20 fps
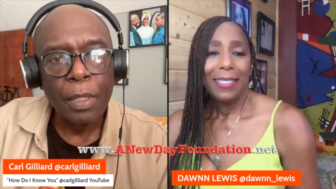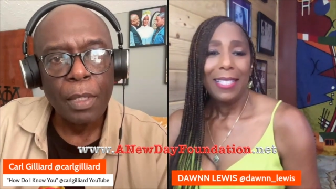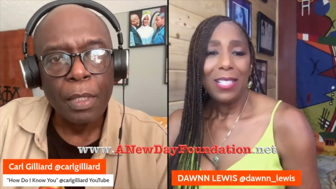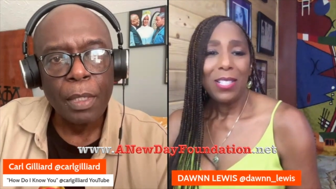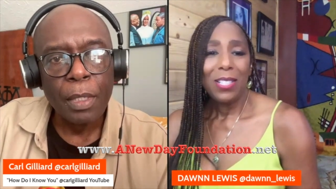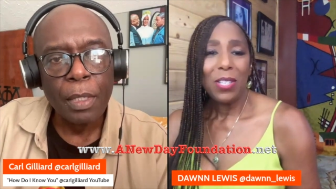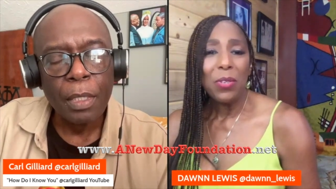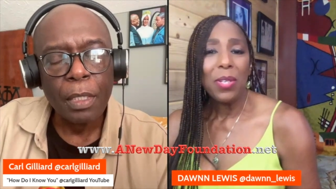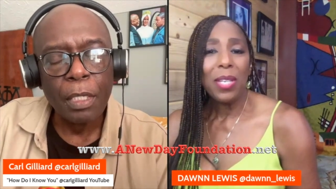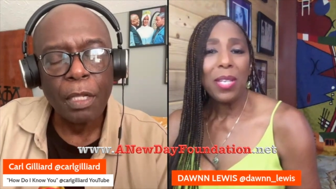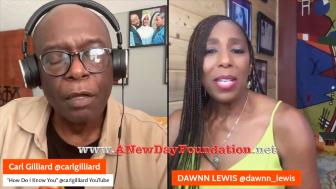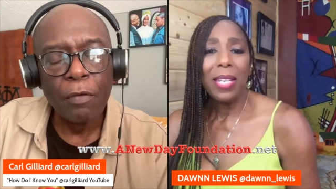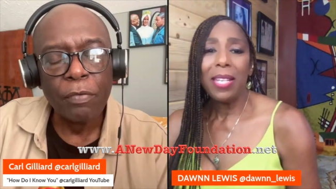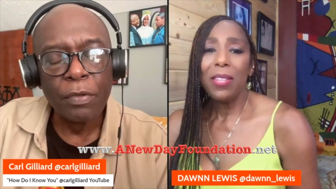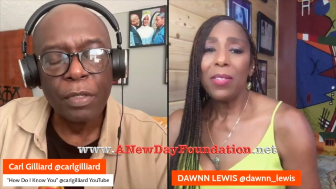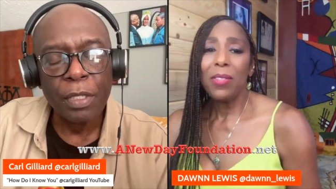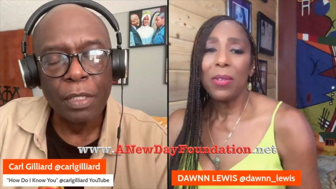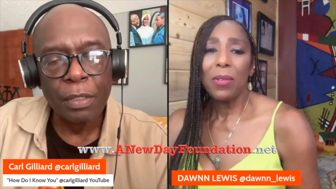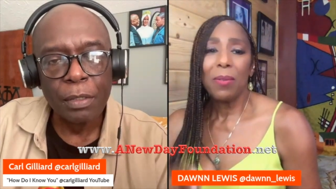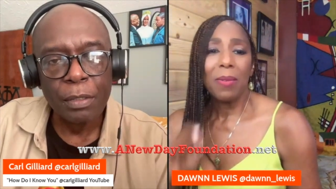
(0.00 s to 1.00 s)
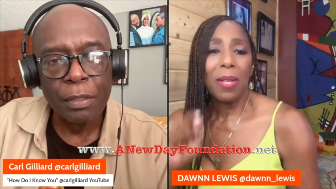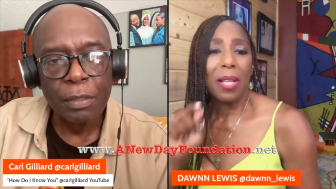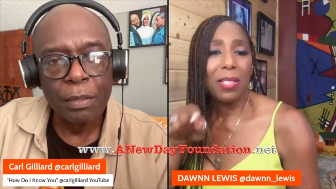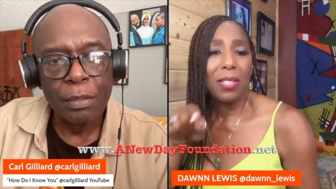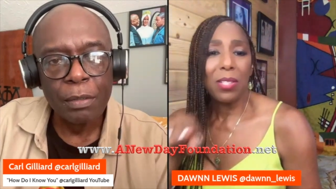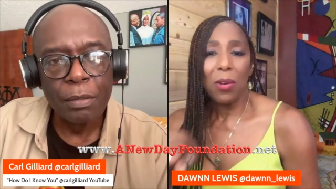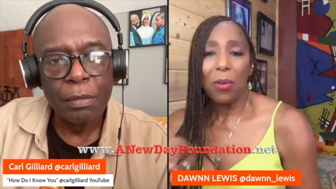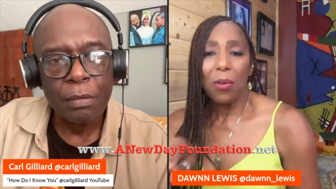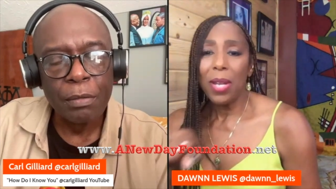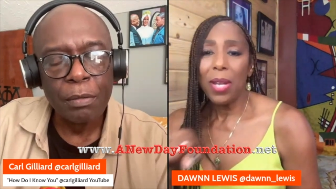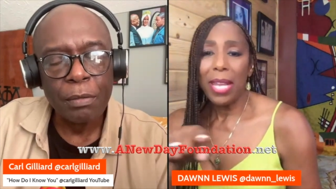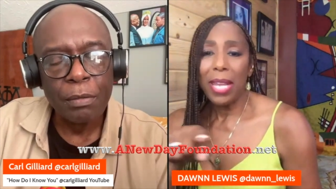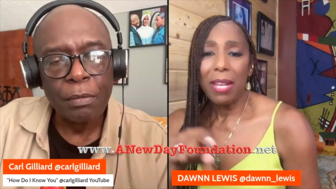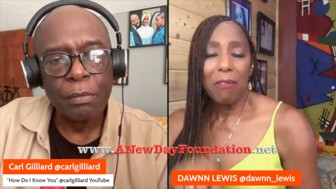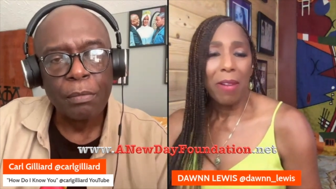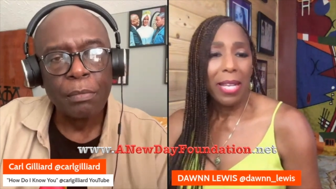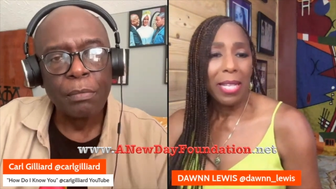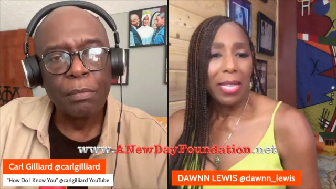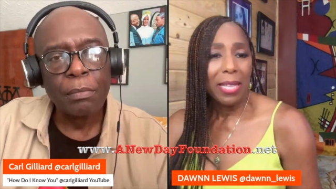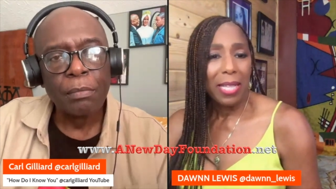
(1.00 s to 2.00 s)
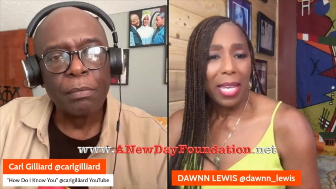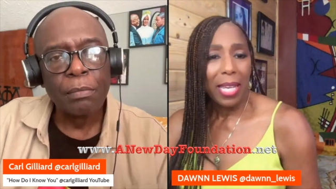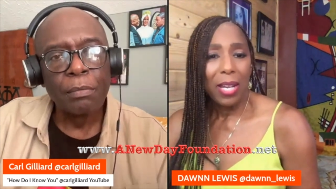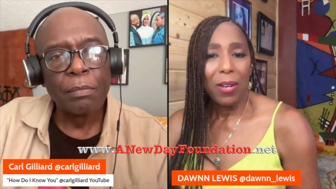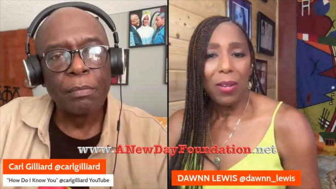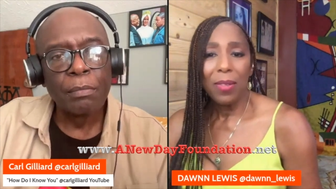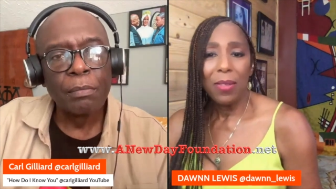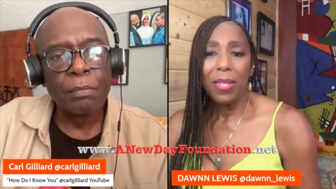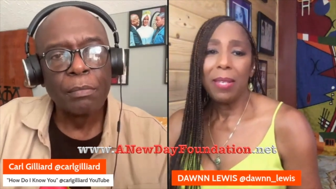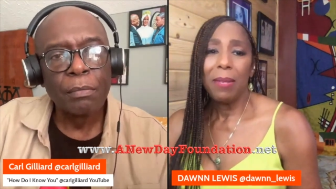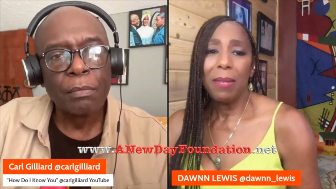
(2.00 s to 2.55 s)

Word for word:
Speaker 1: So you can either donate right there. The